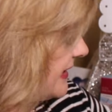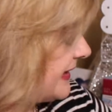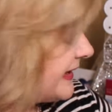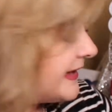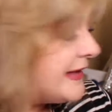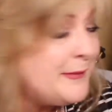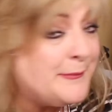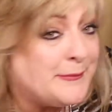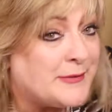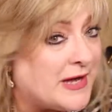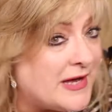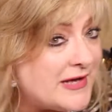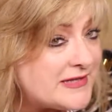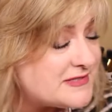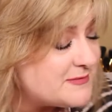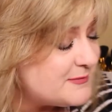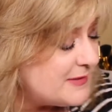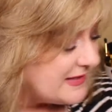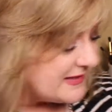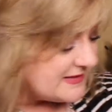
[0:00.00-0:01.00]
MAC
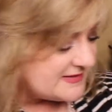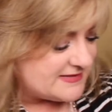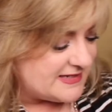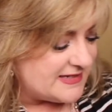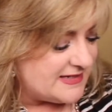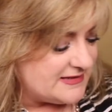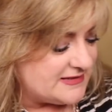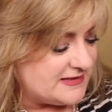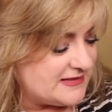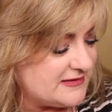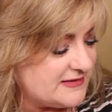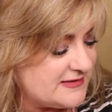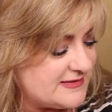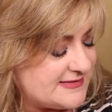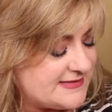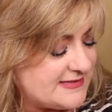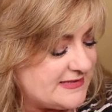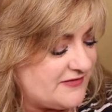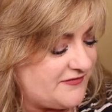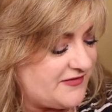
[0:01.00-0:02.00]
Cosmetics handy let's
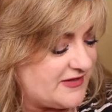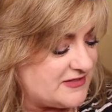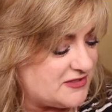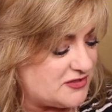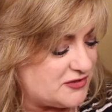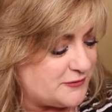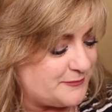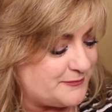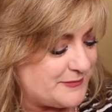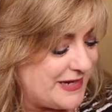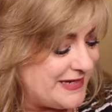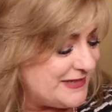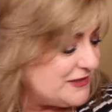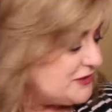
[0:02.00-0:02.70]
see if I do I